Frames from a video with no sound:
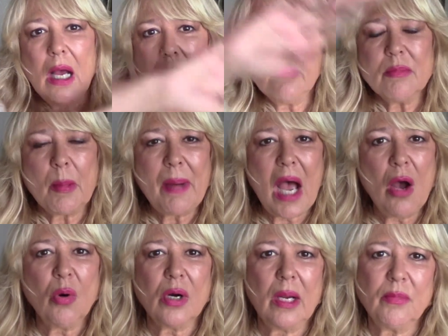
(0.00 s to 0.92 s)
I am the
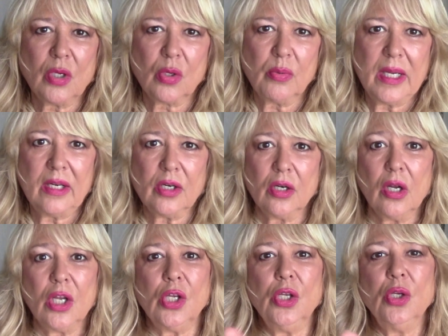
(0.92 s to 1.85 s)
power. I'm the creator.
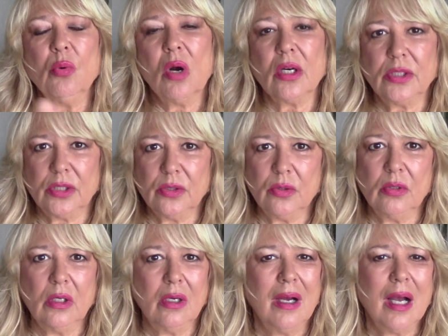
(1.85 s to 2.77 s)
You are
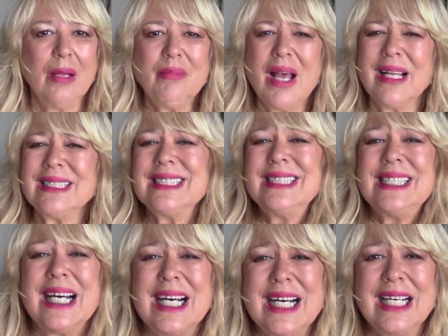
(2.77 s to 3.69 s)
too. I'm not
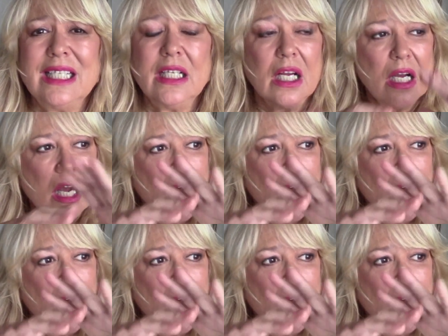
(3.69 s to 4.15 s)
God.